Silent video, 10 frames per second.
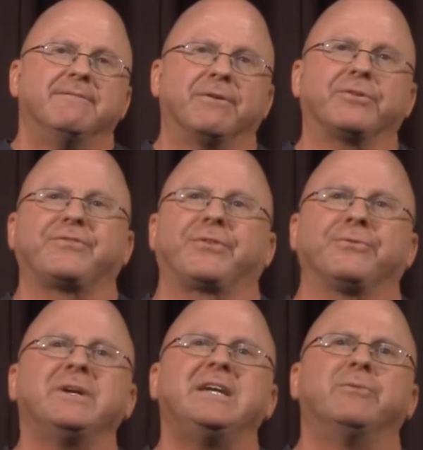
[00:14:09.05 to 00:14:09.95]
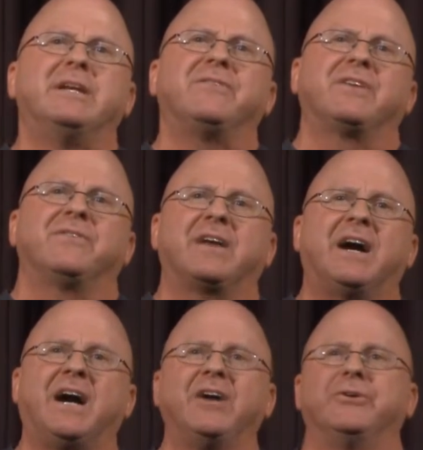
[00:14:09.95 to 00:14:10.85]
verse 3, when he says
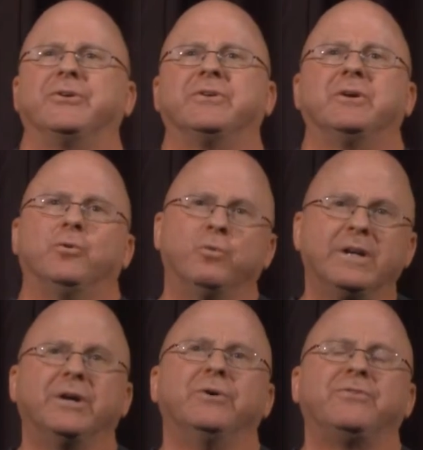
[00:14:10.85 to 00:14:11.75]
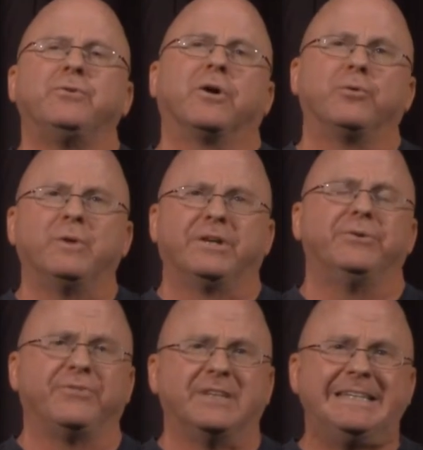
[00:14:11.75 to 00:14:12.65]
honor widows who are
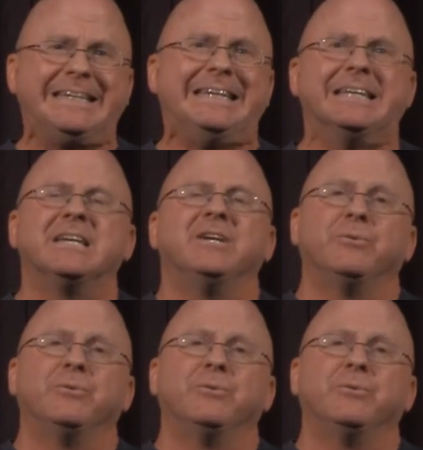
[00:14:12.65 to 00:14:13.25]
widows indeed,